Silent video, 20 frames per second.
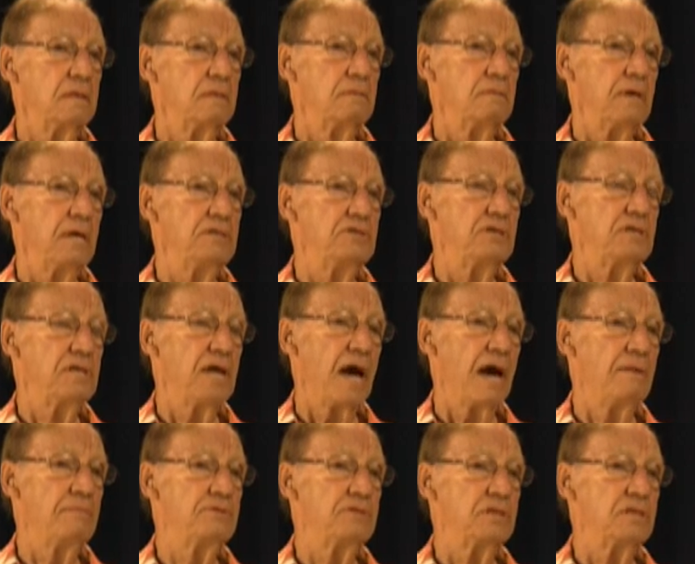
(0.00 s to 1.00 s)
Major
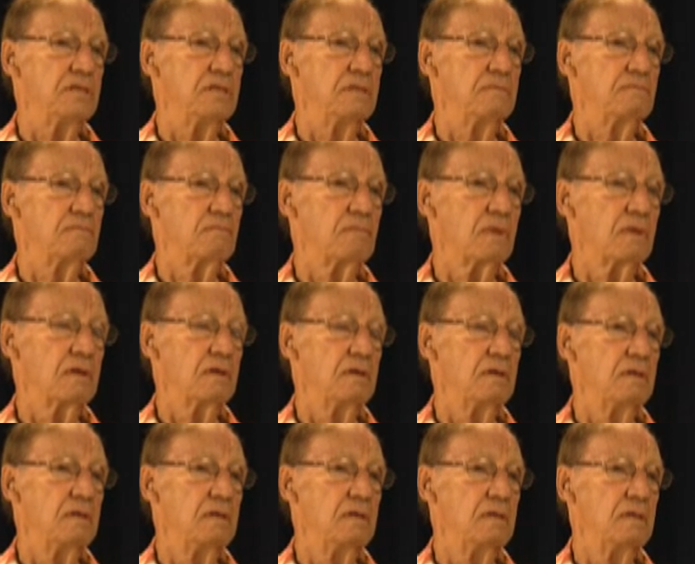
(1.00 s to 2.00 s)
Dobson
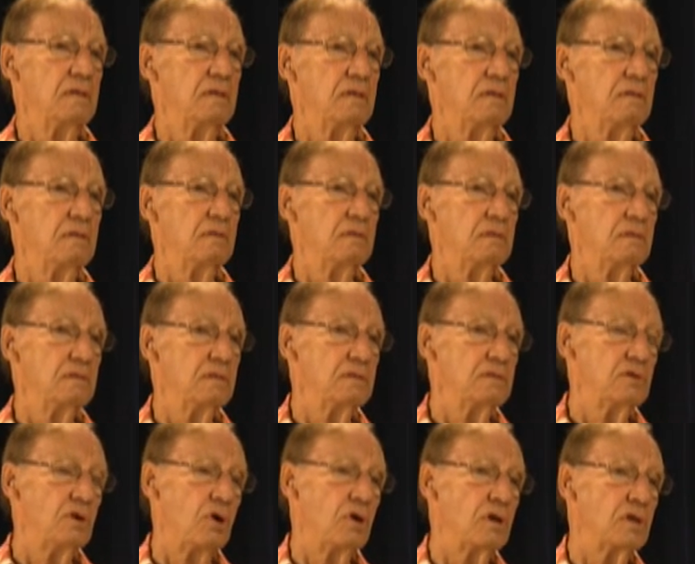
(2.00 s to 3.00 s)

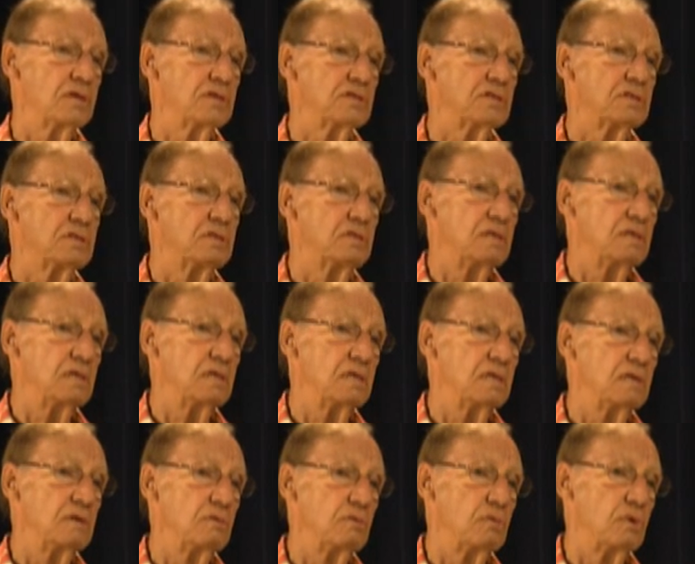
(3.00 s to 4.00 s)
told us
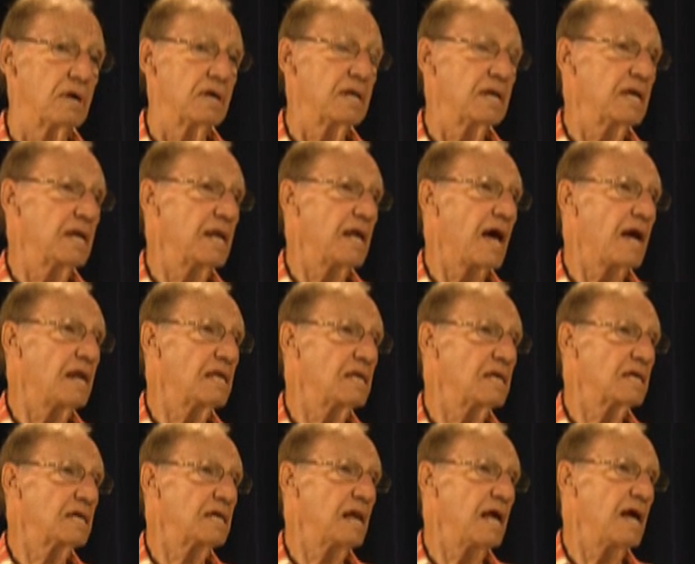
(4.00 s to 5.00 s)
we're going to get out of
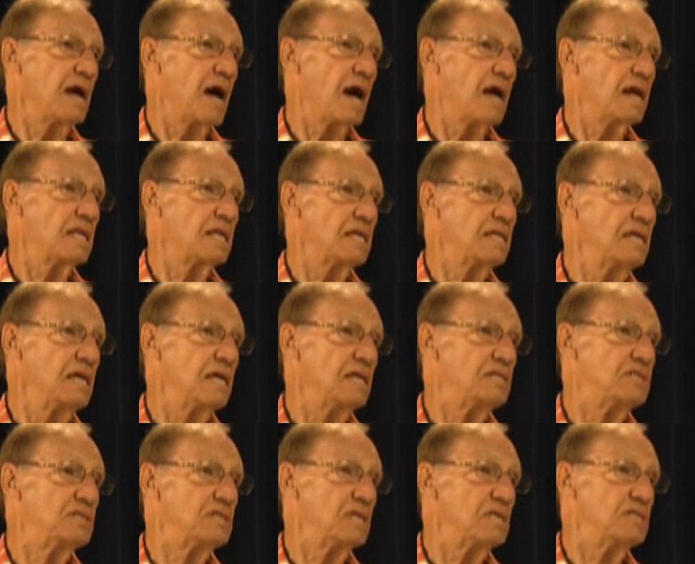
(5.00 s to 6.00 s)
the out of the
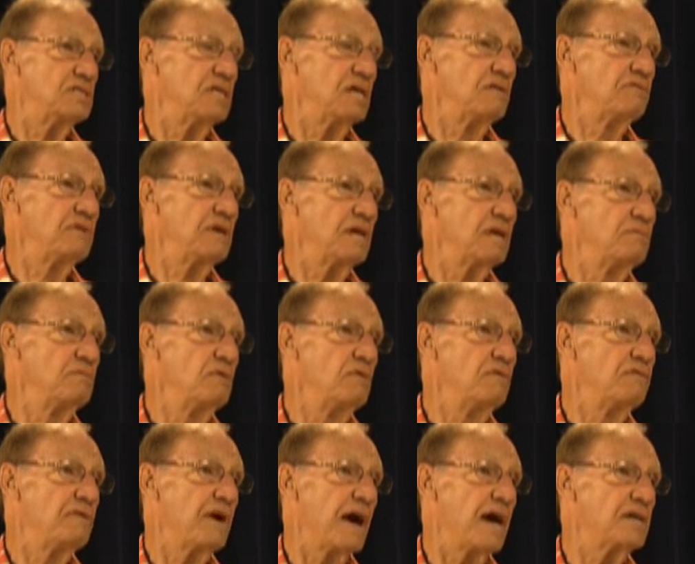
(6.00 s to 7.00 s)
ditch and see if we can move
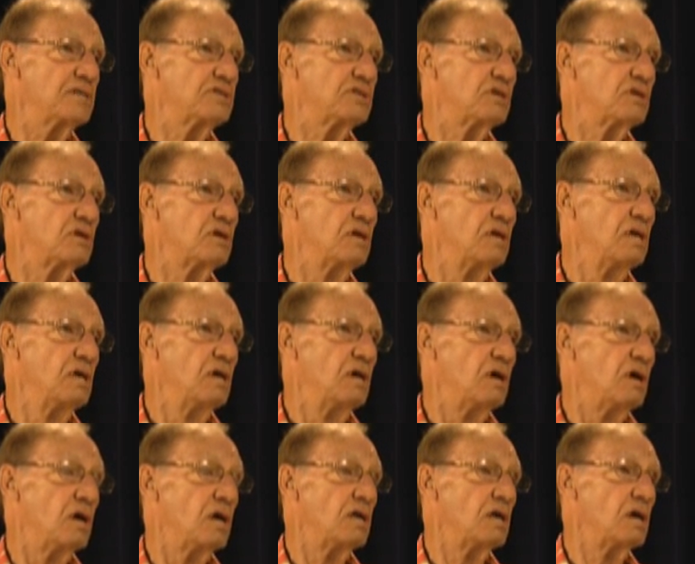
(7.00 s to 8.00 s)
faster
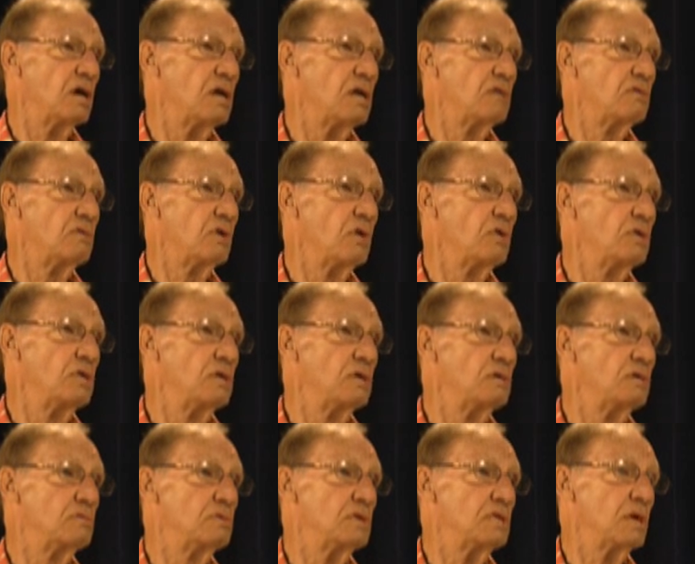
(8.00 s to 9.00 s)
on, on a road.
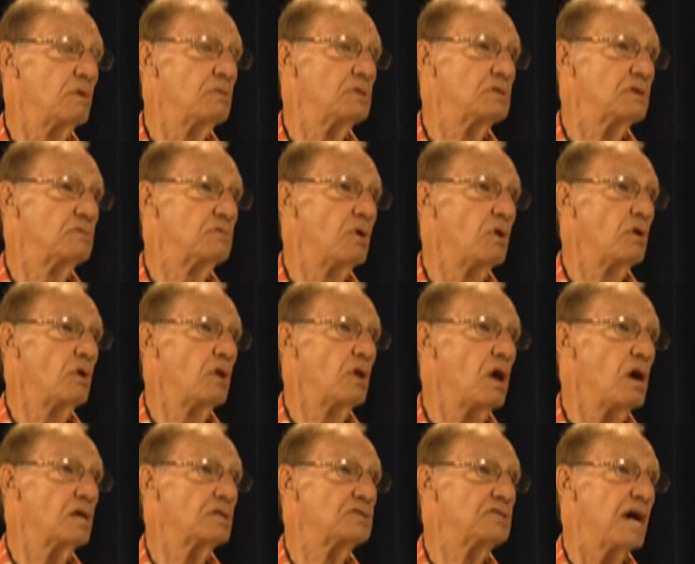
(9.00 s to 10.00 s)
That, there was a road
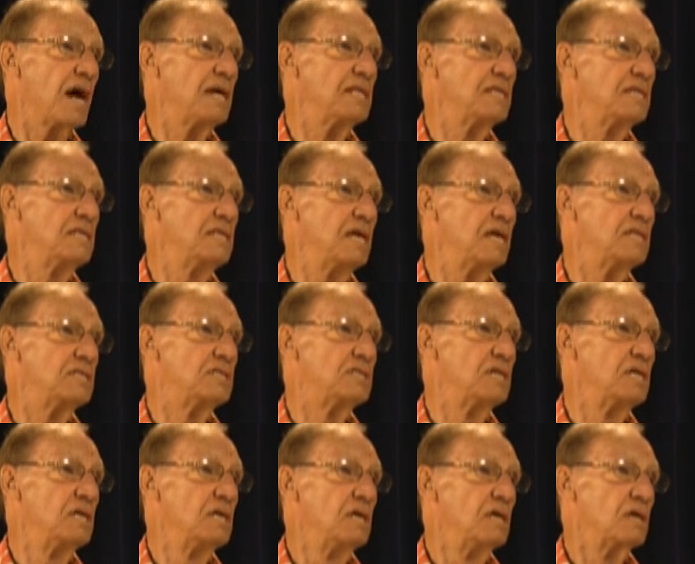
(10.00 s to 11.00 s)
alongside the ditch
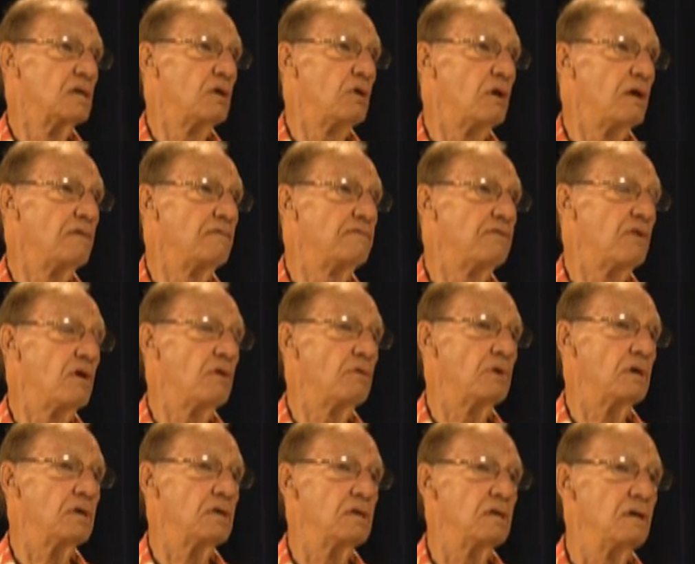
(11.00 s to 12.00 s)
going
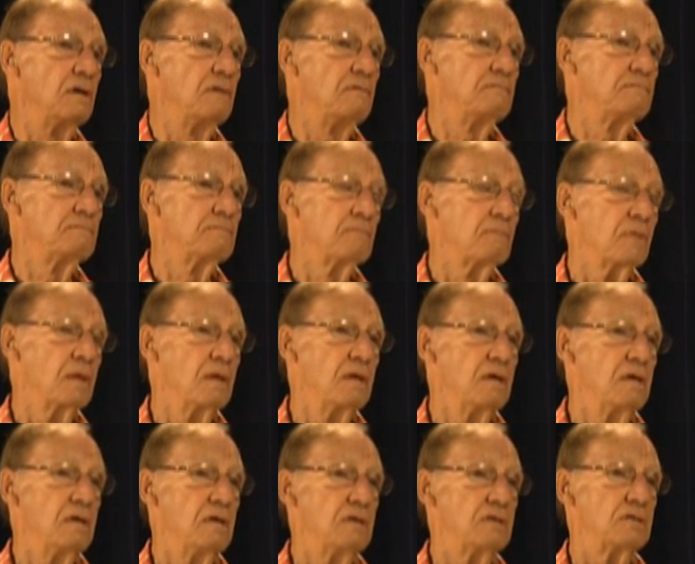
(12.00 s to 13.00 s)
forward.
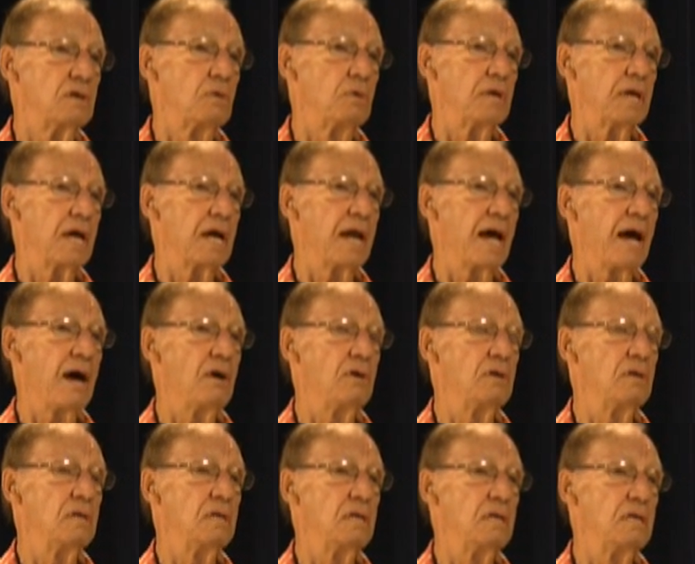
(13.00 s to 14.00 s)
So we got
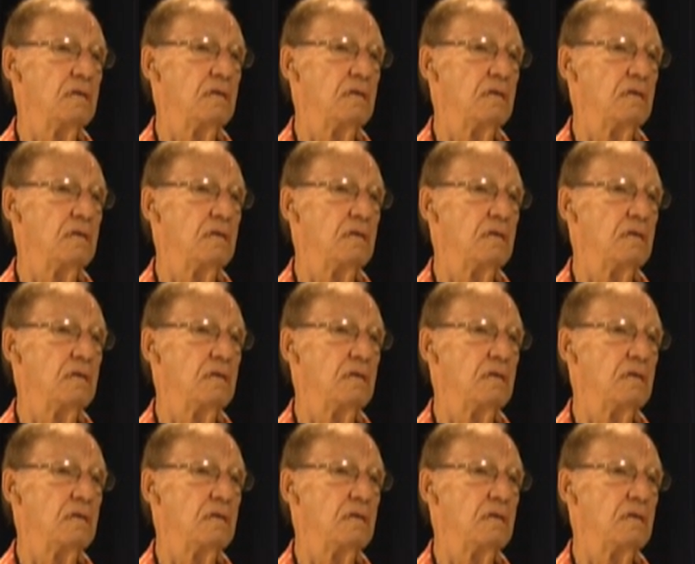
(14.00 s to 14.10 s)
out,